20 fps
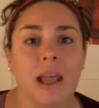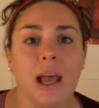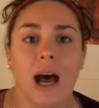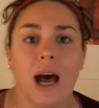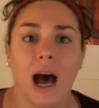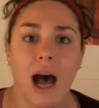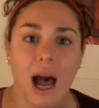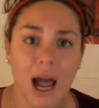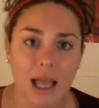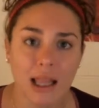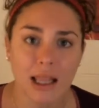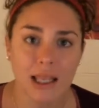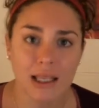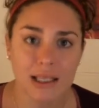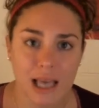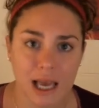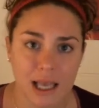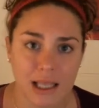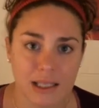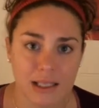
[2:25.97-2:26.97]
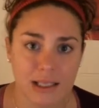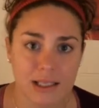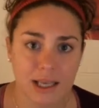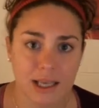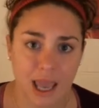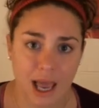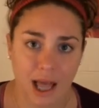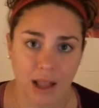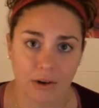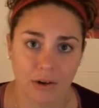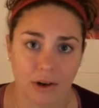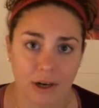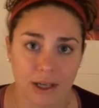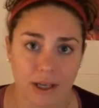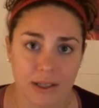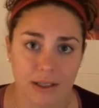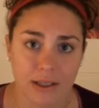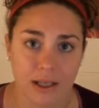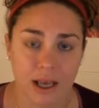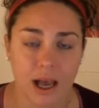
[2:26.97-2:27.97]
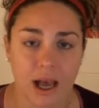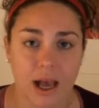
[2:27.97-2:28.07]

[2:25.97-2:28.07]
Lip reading: highly dense calories